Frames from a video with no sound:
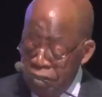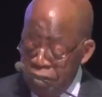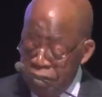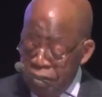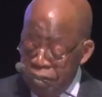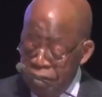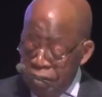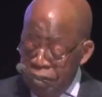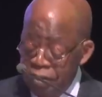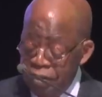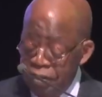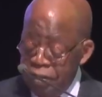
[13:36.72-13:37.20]

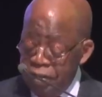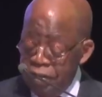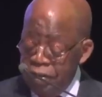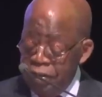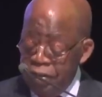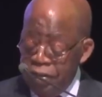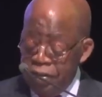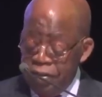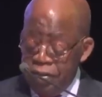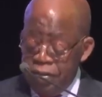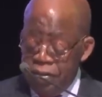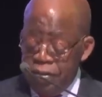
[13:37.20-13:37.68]

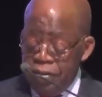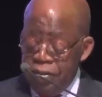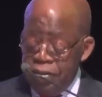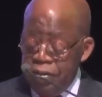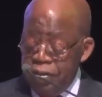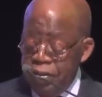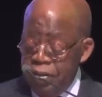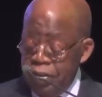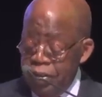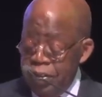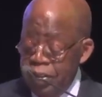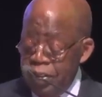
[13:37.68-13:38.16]

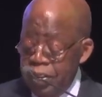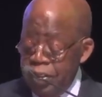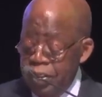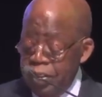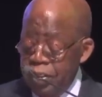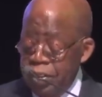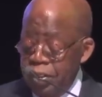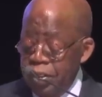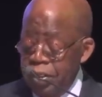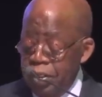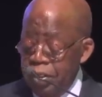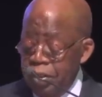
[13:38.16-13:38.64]

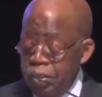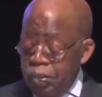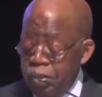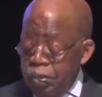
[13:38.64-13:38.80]
No one is speaking in this clip.